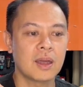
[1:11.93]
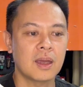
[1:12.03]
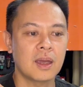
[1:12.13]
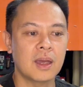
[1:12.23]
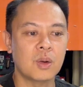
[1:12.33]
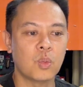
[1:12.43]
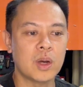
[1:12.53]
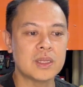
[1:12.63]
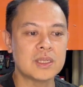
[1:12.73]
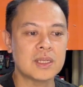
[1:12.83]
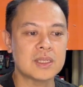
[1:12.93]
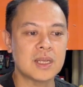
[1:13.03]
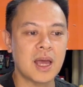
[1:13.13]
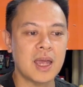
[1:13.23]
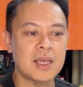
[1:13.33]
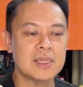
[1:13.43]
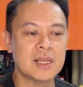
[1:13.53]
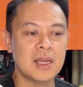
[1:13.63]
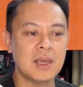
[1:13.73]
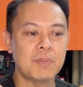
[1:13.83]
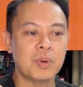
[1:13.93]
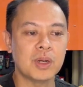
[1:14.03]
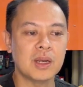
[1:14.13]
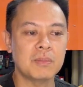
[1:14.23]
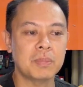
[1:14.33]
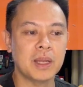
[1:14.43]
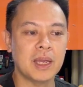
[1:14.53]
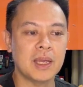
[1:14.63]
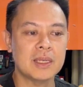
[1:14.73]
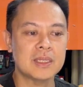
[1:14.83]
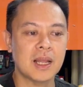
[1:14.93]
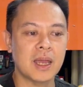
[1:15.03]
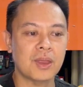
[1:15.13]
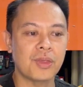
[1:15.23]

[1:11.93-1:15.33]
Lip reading: And once it's nicely put in place like